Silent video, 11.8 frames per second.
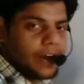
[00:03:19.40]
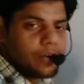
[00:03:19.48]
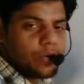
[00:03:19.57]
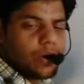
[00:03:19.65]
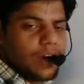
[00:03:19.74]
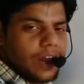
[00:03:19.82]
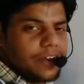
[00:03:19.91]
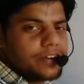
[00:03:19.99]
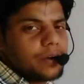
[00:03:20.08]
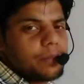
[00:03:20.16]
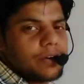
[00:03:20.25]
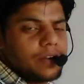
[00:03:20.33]
I draw a
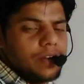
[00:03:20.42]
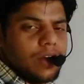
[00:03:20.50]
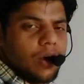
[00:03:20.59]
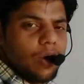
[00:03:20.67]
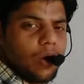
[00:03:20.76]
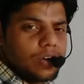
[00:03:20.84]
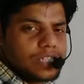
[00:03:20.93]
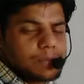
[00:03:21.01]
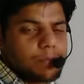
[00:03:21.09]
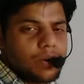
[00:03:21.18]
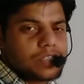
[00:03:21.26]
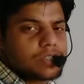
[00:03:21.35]
little bit or a
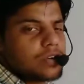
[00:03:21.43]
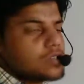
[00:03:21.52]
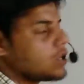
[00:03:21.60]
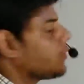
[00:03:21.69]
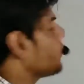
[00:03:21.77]
small structure